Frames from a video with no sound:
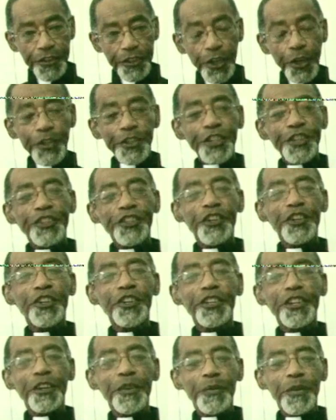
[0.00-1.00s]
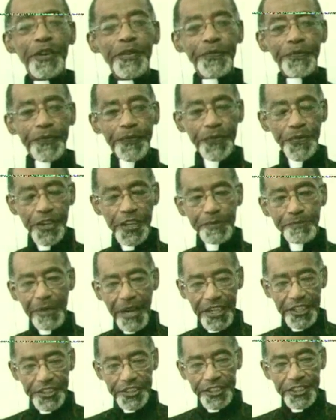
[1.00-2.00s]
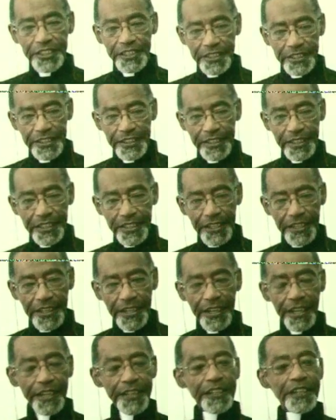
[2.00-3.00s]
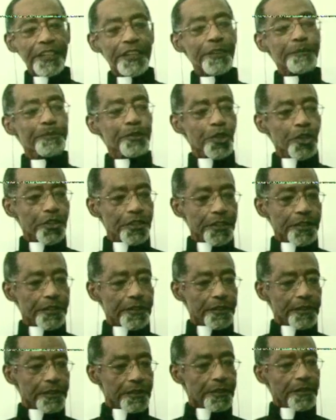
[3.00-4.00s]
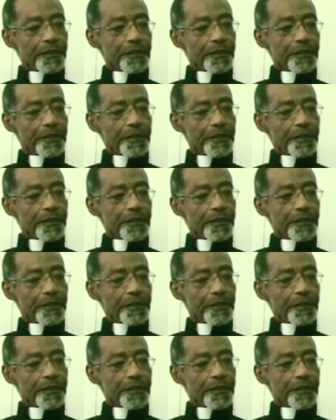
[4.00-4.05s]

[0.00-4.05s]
33rd Degree Freemason, and then the book